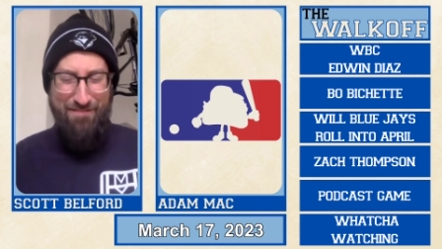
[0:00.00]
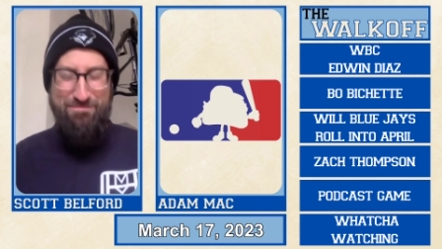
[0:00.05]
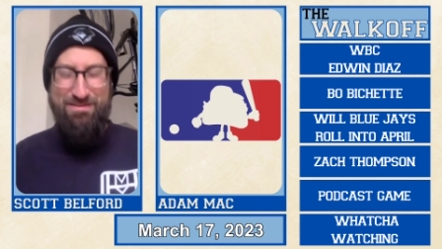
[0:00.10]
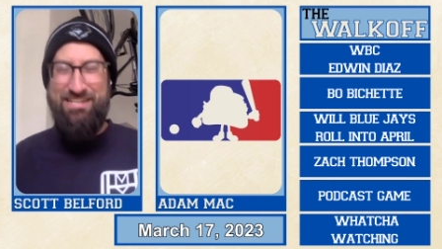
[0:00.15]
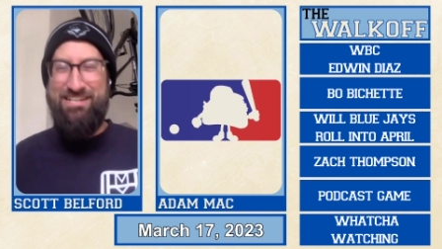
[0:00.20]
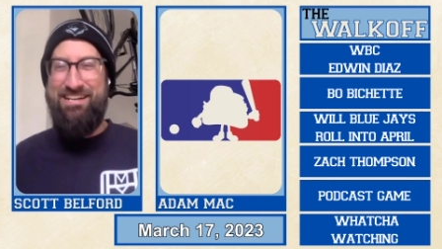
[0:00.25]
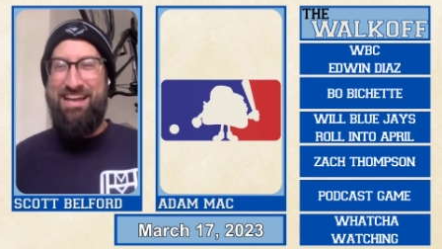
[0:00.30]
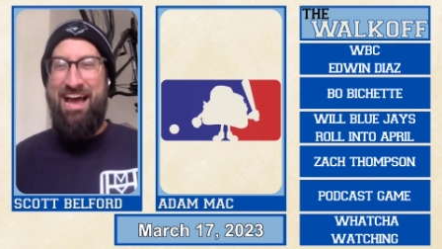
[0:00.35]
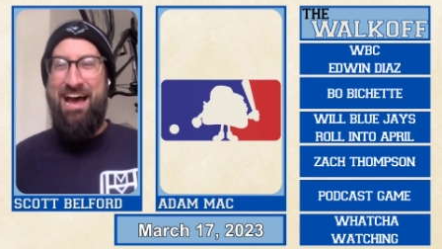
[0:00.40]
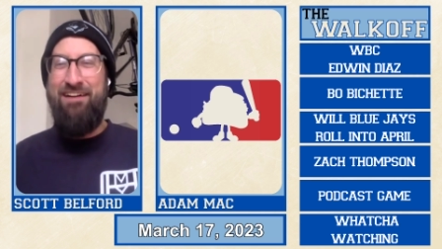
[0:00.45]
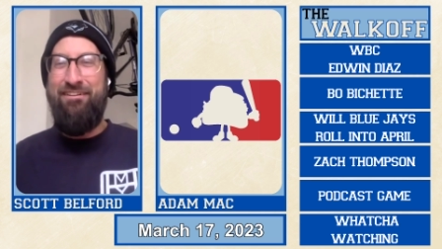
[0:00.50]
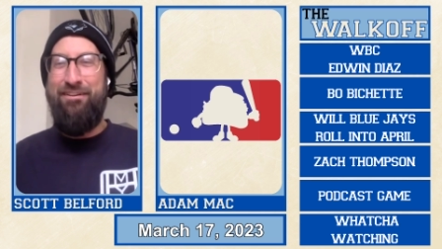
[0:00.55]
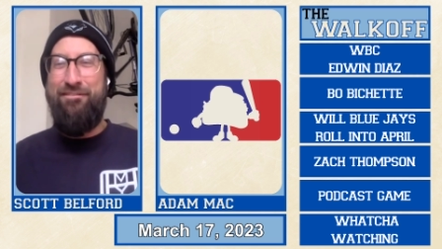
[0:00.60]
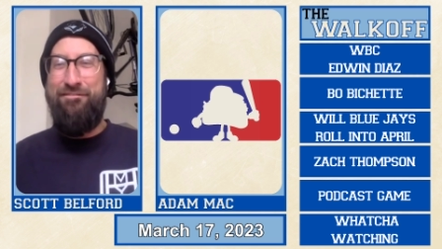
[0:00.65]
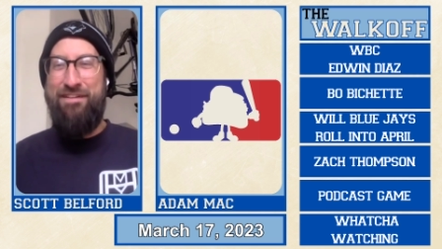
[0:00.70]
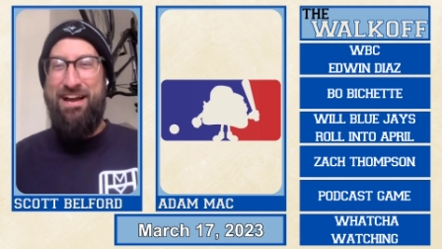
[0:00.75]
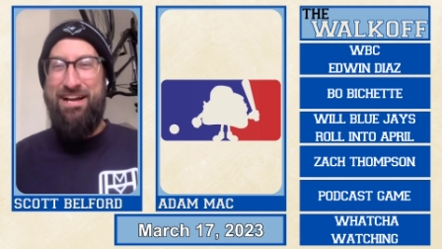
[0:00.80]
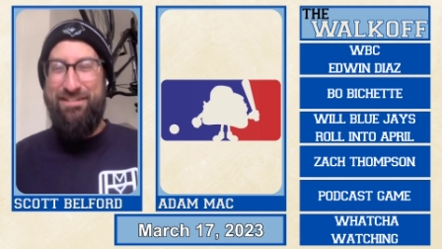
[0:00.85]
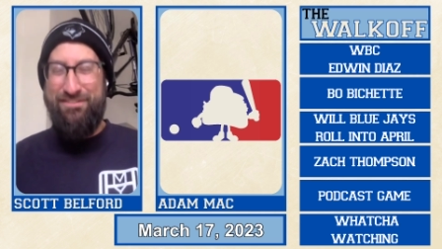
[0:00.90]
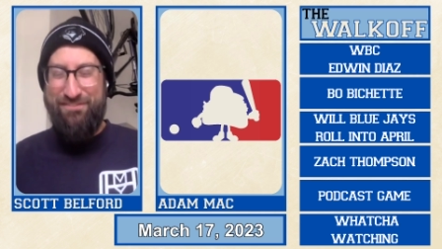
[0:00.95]
I'm in
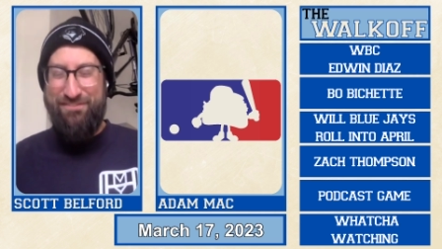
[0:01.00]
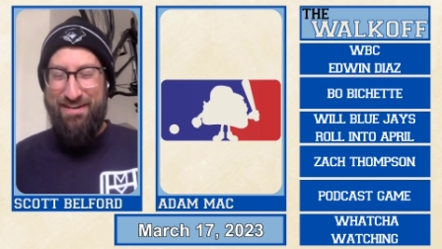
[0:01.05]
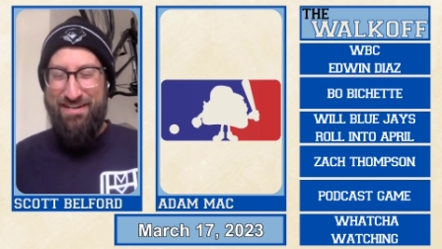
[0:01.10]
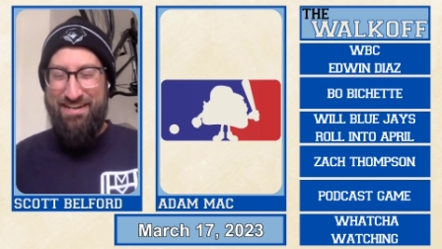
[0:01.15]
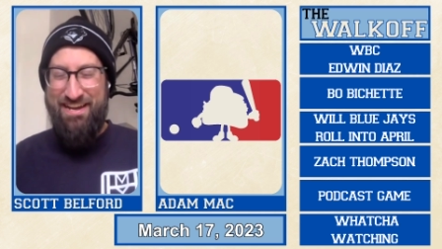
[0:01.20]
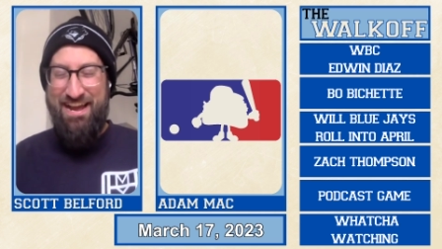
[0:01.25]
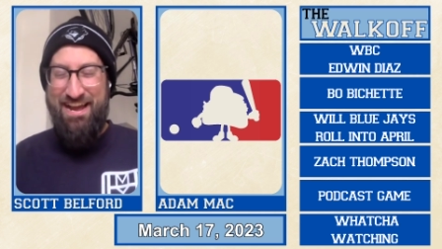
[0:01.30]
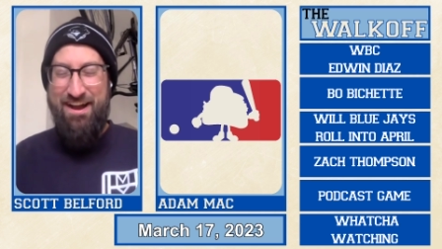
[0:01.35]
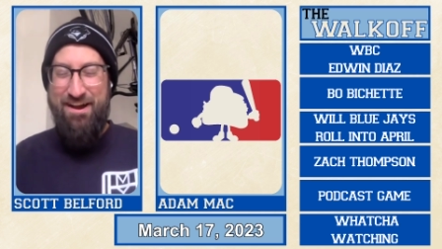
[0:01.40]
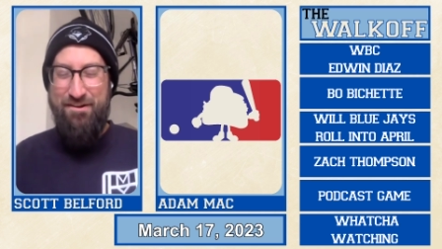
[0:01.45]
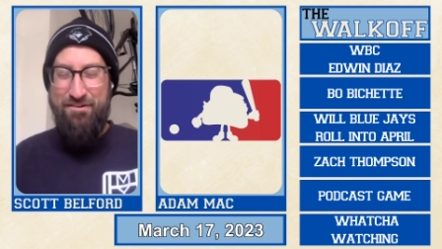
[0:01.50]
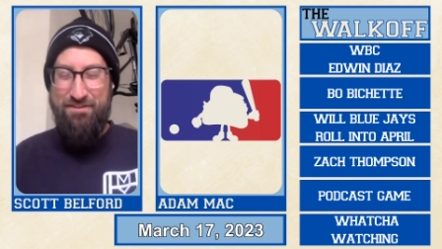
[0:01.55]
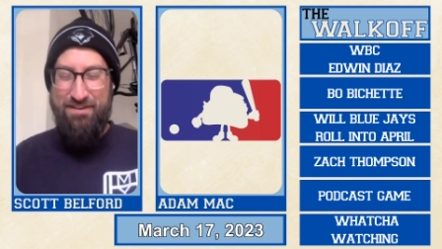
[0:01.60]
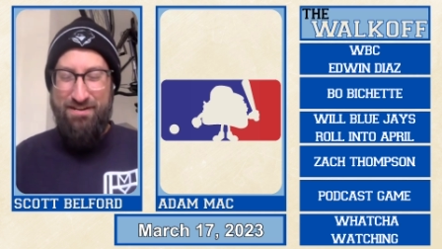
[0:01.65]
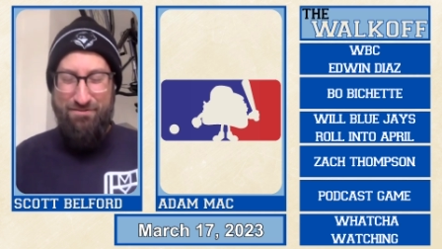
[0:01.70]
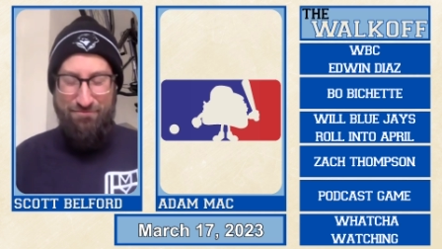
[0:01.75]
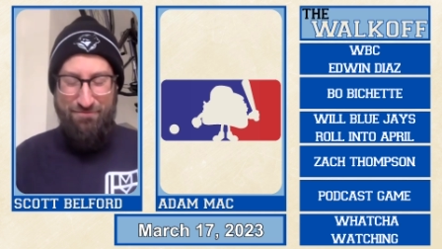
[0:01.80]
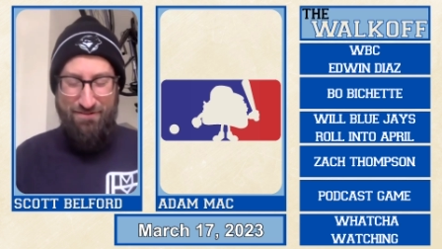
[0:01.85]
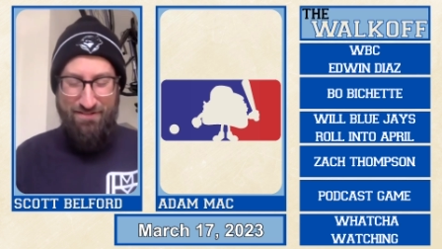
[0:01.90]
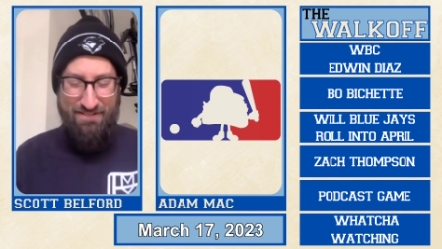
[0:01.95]
Halifax right now.
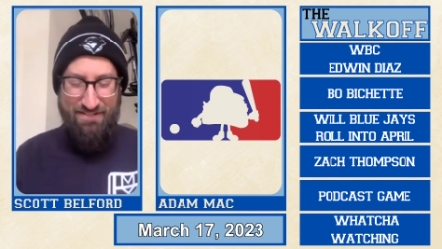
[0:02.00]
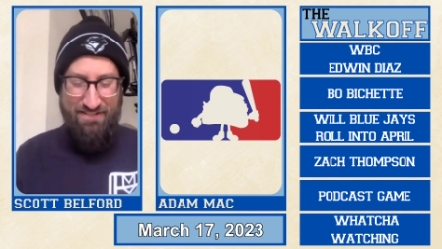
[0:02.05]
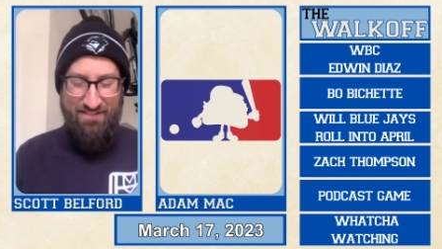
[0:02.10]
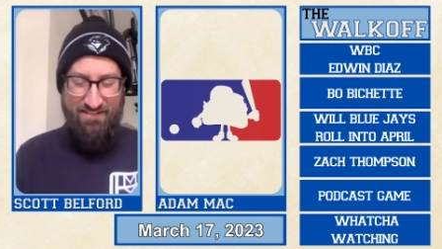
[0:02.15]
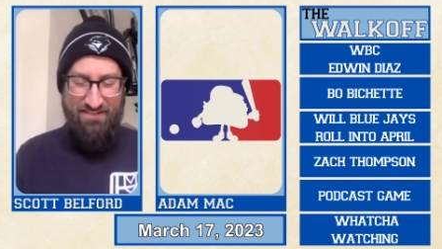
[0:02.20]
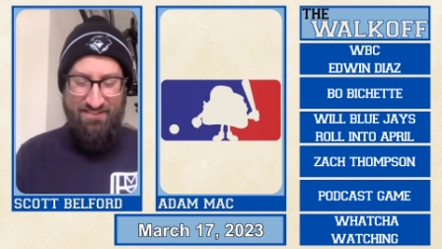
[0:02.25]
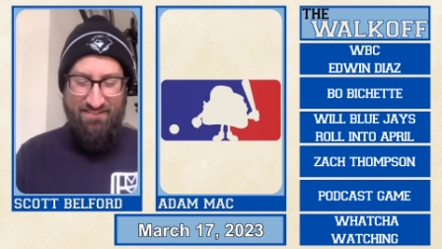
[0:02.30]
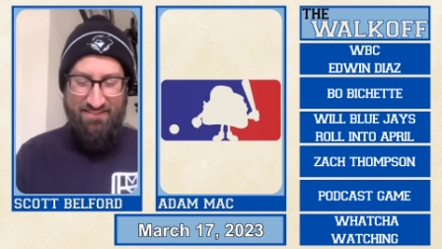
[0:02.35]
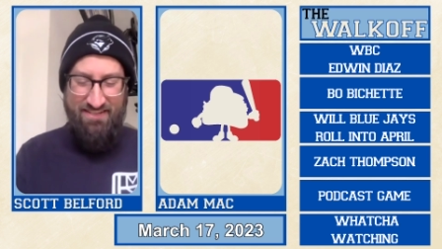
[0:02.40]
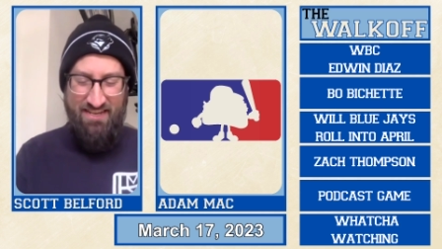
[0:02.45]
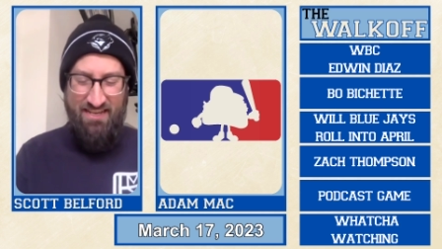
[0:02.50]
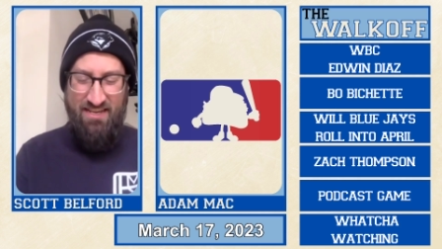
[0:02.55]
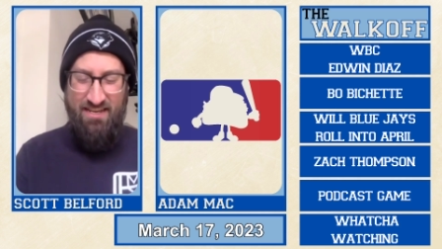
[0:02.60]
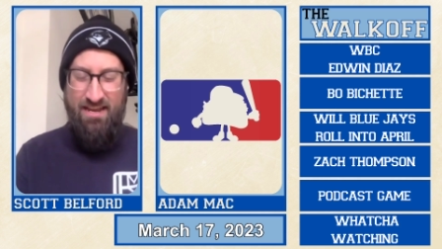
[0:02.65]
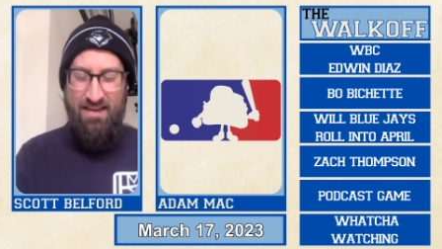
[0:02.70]
It was